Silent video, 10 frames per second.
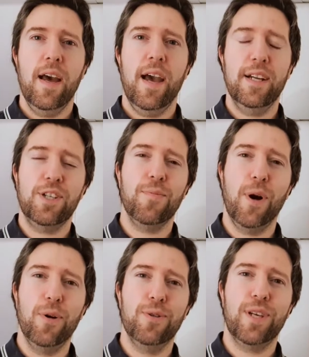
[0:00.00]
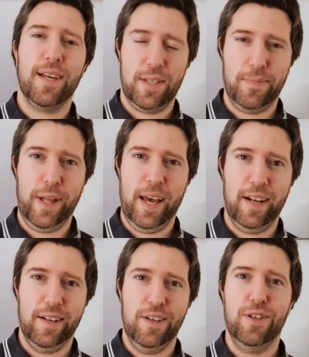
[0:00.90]
HMOs
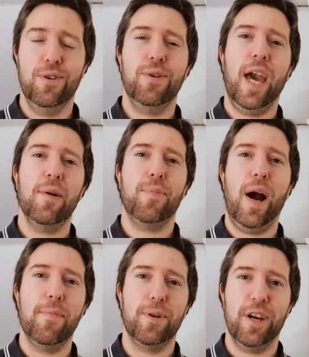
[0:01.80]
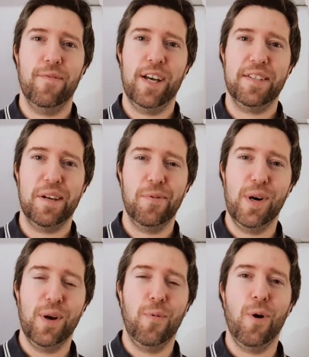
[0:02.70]
Explained, UK Property Investing
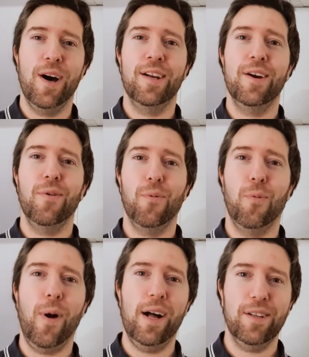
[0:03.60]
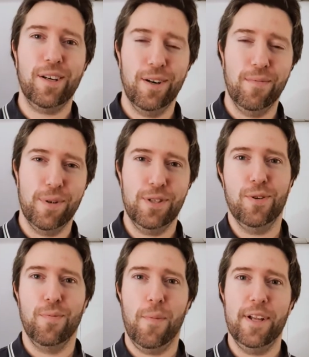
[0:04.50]
101. Welcome
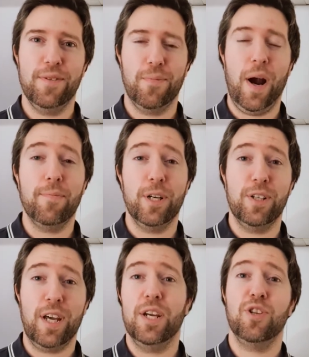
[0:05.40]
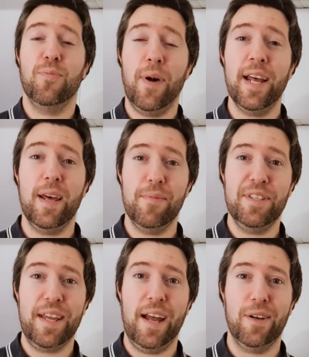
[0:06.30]
to Momentum Property Education. My name
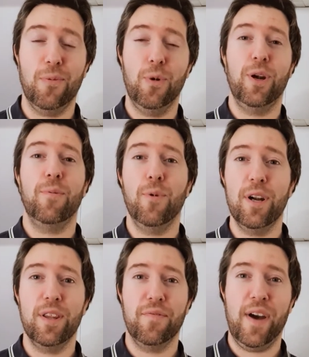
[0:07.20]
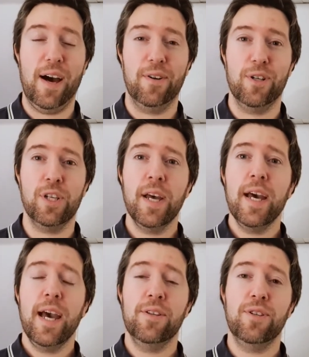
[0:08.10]
is Daniel Wood. I'm one of the founders.
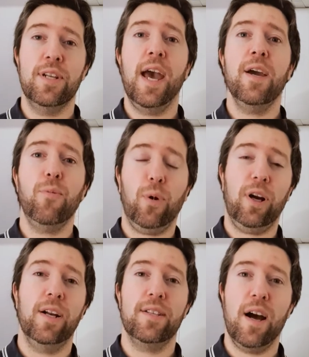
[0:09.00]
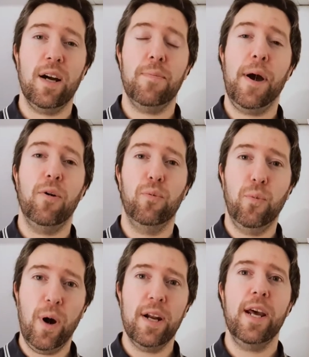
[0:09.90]
And today we're going to talk about
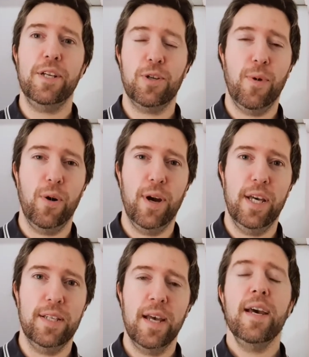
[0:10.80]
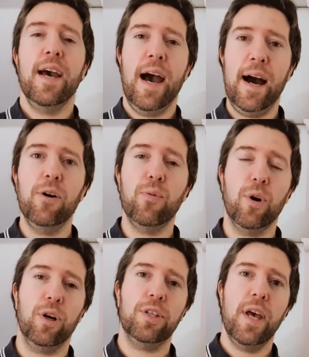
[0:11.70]
what an HMO is, how it
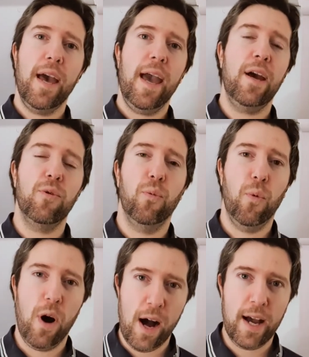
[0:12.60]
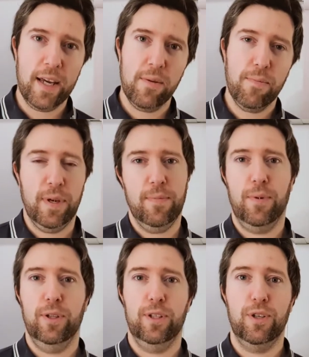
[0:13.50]
works, and why
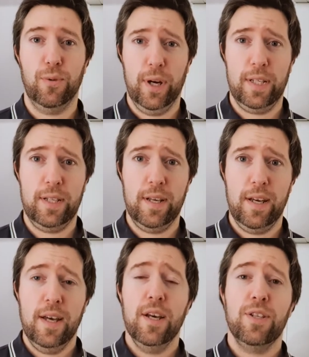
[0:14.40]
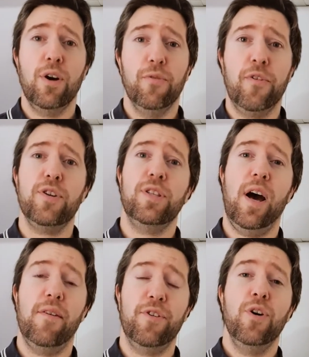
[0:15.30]
people do it. So first
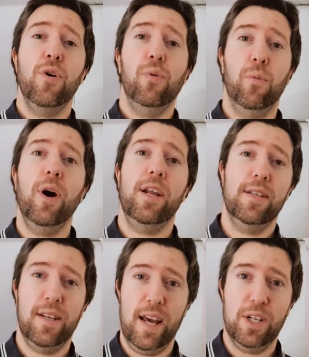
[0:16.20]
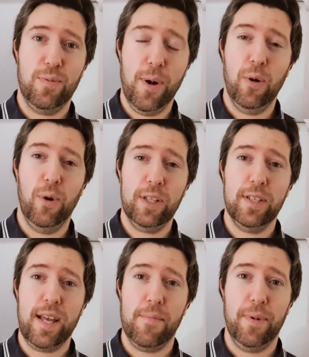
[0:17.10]
off, what is an HMO? What
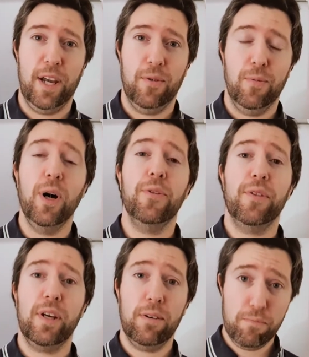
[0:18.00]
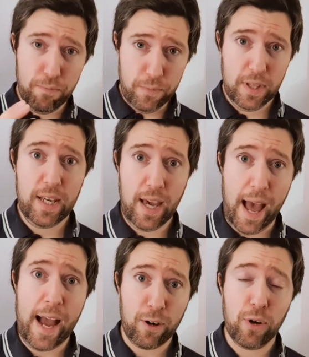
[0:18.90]
does that mean? Well, the
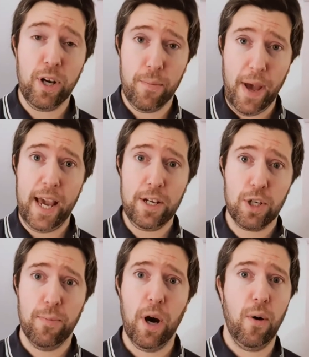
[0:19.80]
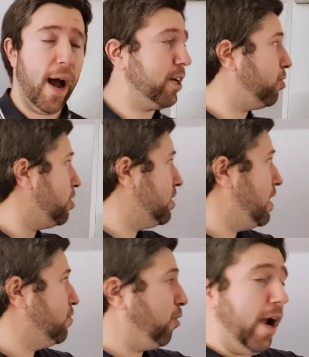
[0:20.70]
acronym HMO actually
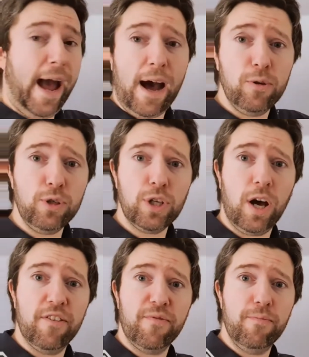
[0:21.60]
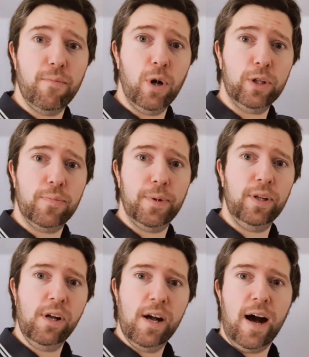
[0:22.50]
stands for House of
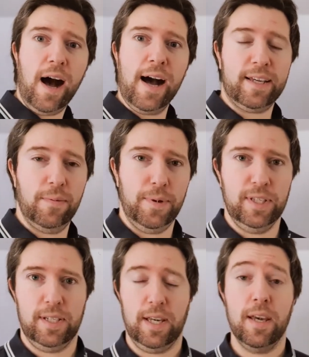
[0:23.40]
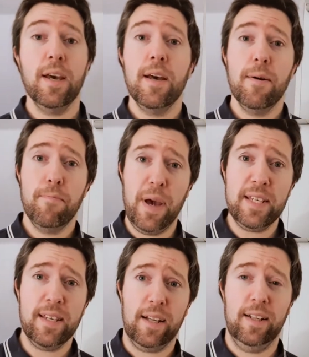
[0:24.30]
Multiple Occupancy.
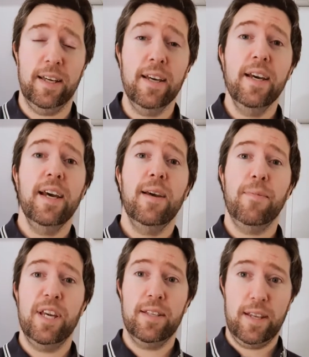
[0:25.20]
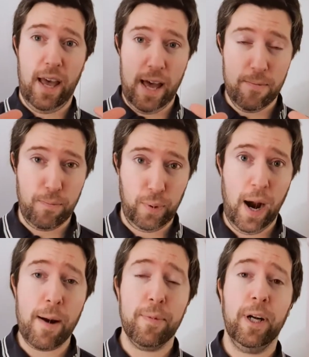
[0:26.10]
Basically, it means a
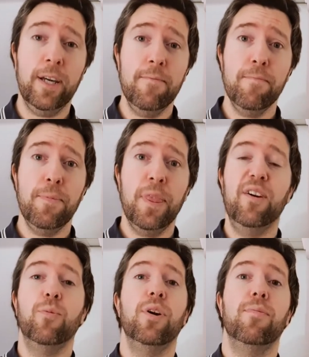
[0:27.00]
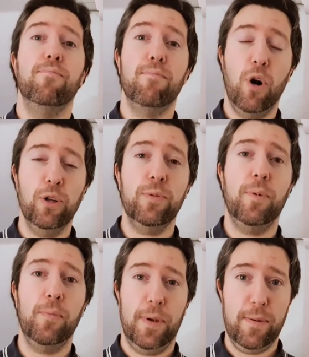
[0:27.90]
property with
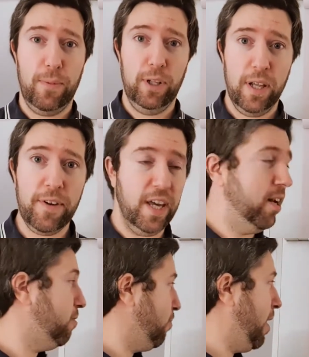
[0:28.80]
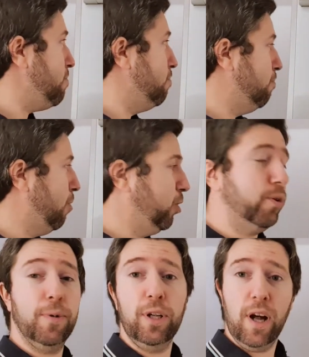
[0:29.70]
multiple people living in it, right?
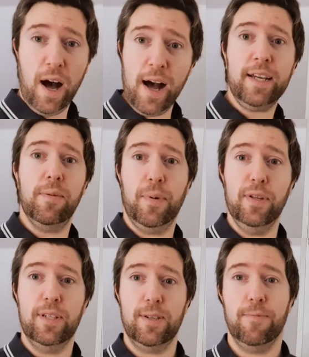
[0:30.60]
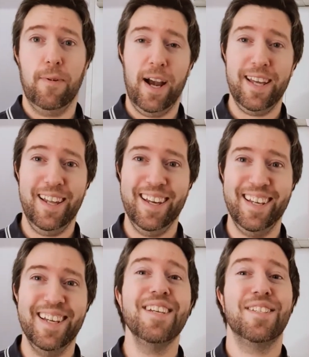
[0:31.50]
Multiple occupants, right?
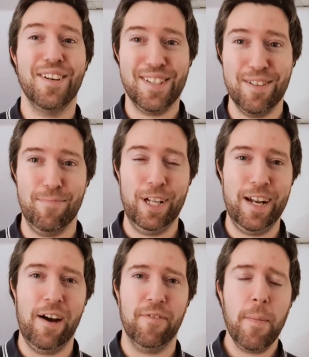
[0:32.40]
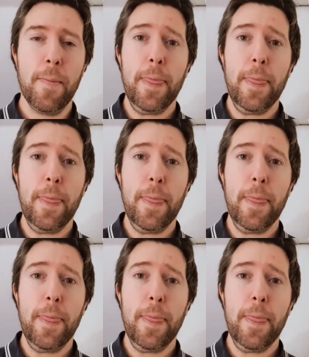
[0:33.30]
So simple enough.